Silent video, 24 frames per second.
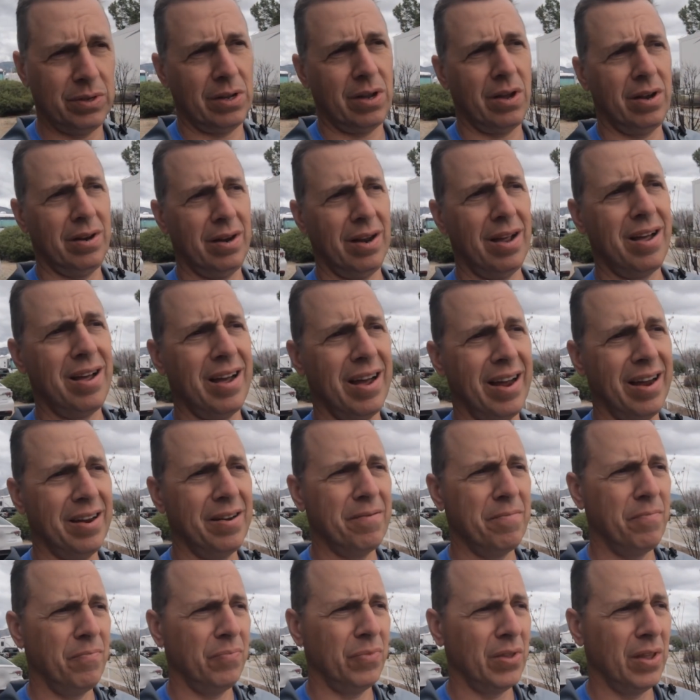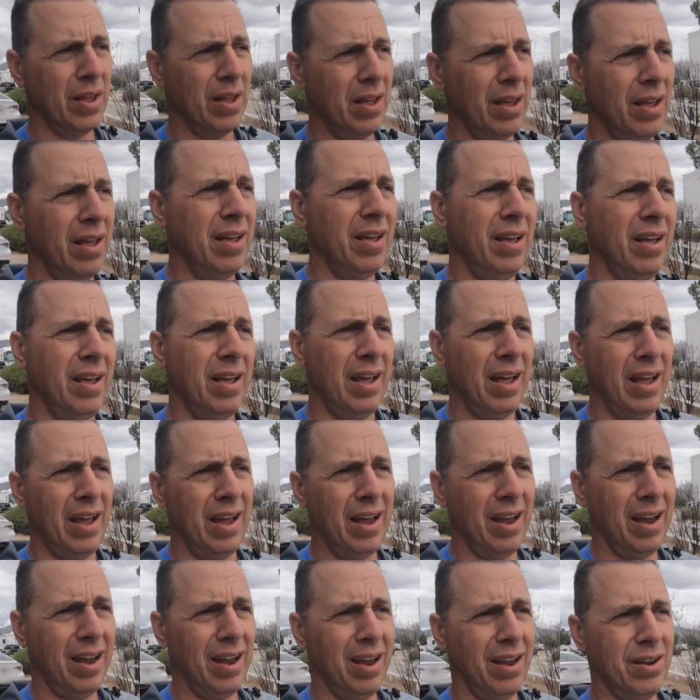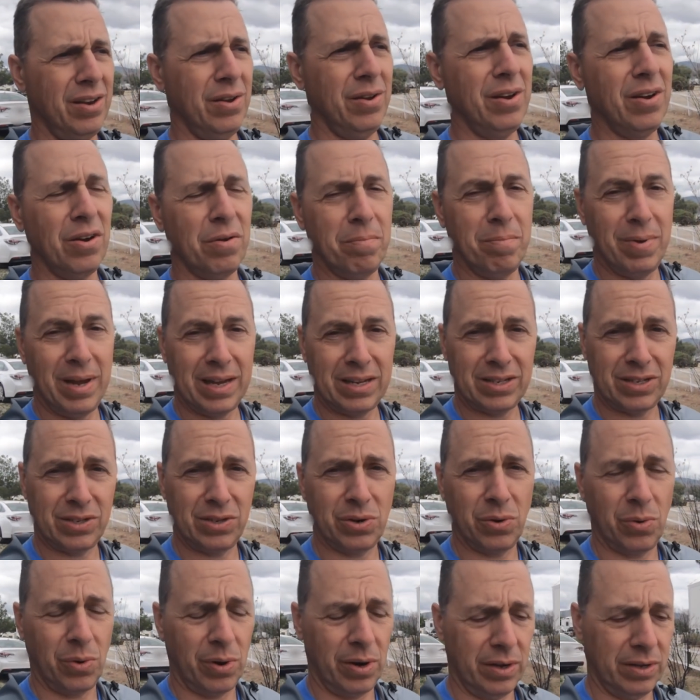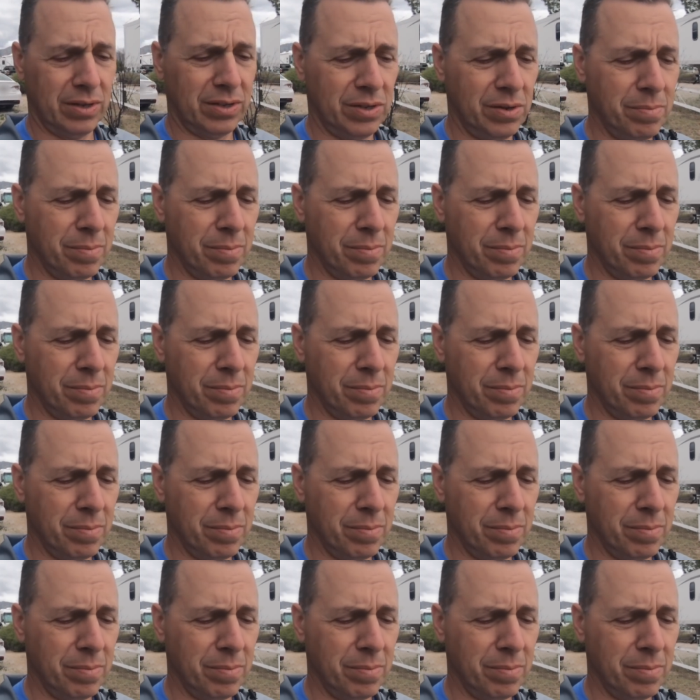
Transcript: online and you hear mixed stories.